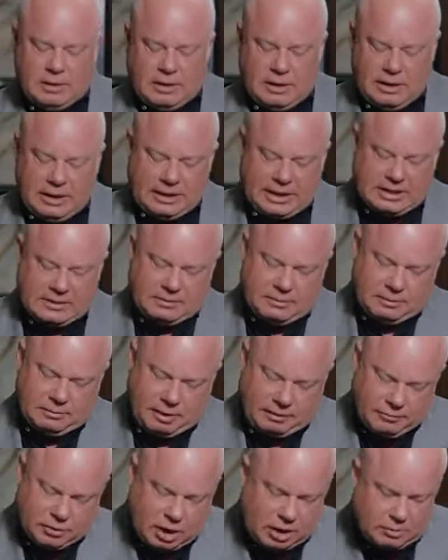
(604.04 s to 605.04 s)
like
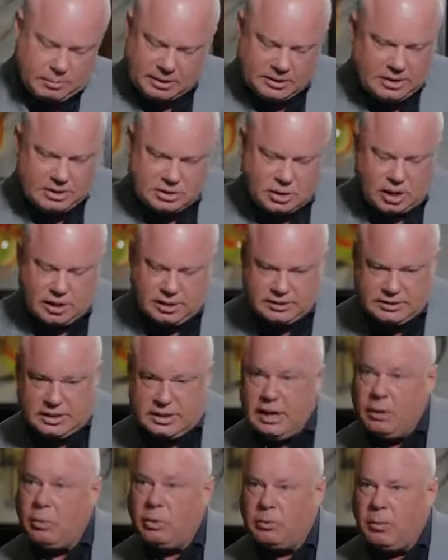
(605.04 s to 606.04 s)
I've talked about this audience,
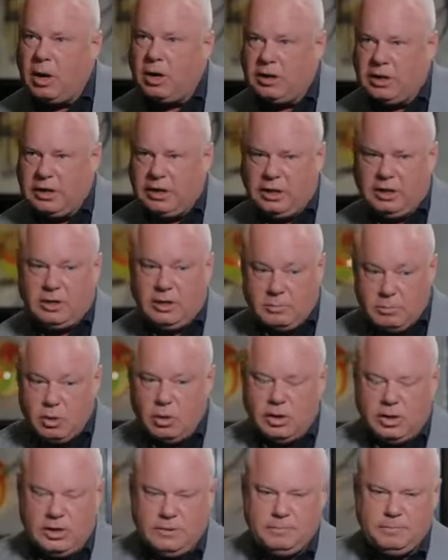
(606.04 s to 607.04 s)
the network marketing
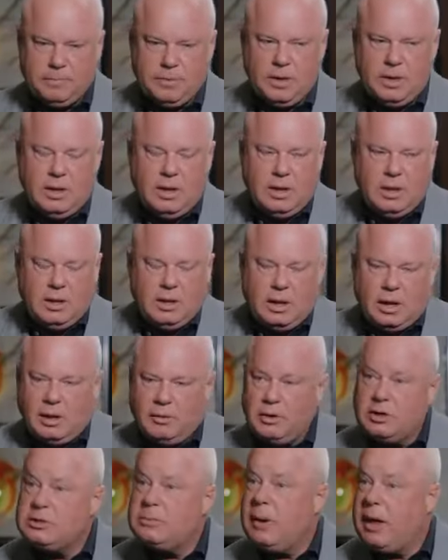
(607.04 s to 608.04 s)
community.
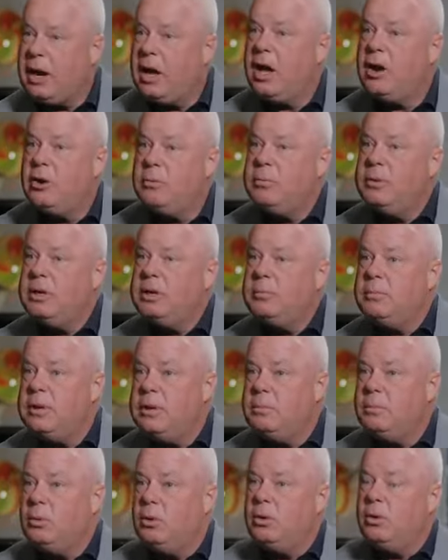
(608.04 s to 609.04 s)
There's about 100 million
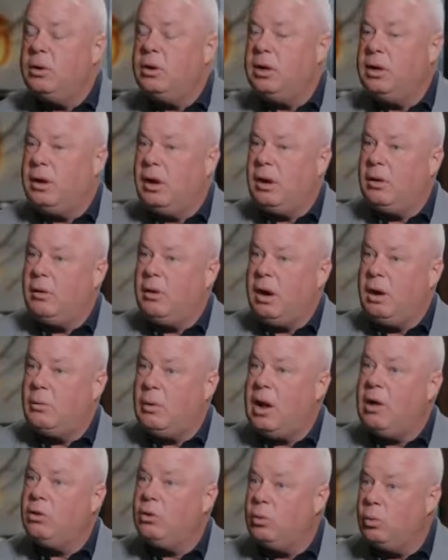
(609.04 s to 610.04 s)
people
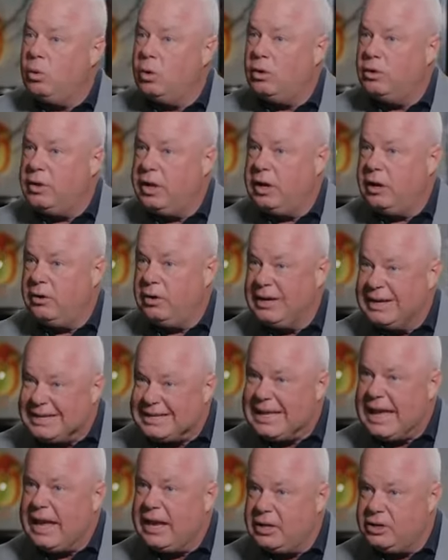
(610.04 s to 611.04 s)
around the world that are
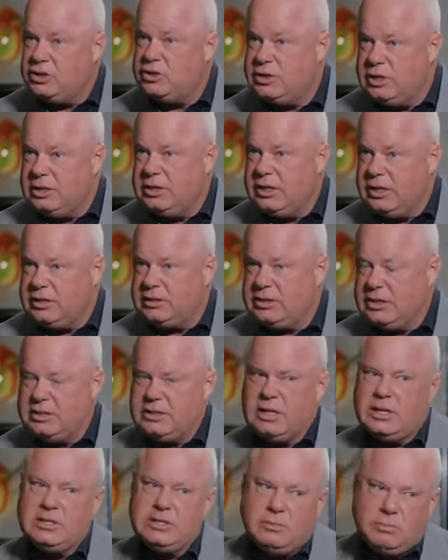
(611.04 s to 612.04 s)
engaged in this. It
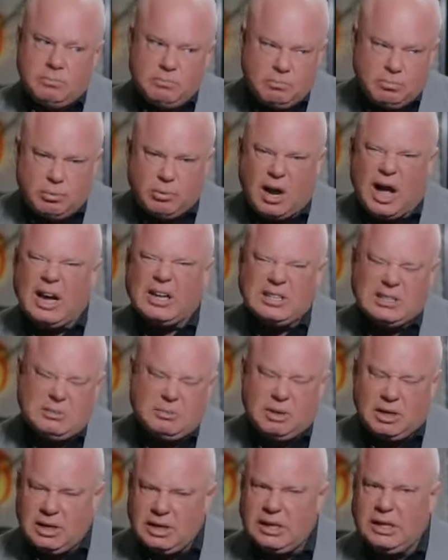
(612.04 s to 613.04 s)
does
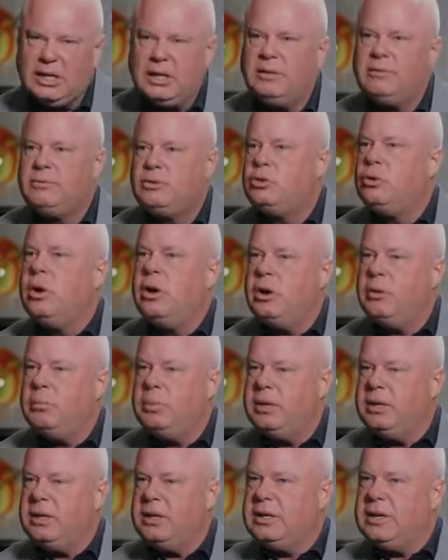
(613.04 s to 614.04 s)
approximately $200
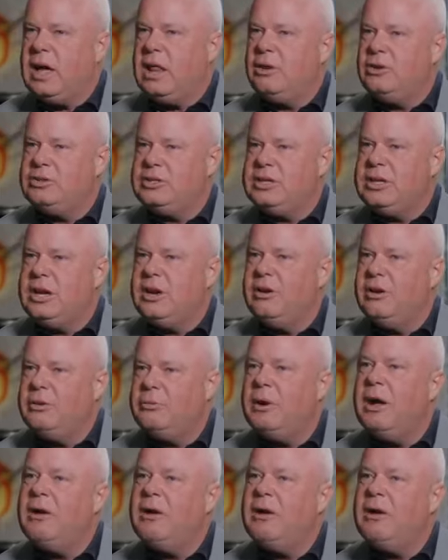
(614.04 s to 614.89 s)
billion a year in